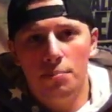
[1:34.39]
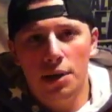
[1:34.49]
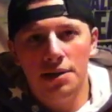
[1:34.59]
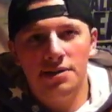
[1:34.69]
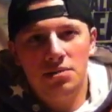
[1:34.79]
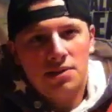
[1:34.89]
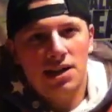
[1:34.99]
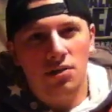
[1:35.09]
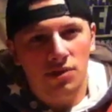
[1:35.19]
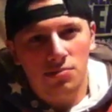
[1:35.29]
but
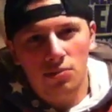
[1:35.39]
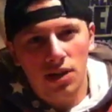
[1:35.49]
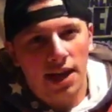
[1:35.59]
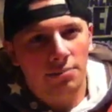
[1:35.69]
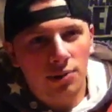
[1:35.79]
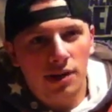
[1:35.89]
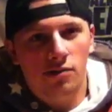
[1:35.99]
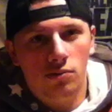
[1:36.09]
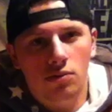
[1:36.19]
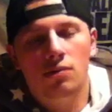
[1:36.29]
something that was pretty
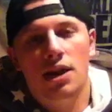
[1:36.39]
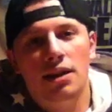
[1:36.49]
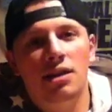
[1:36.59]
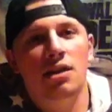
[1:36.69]
cool.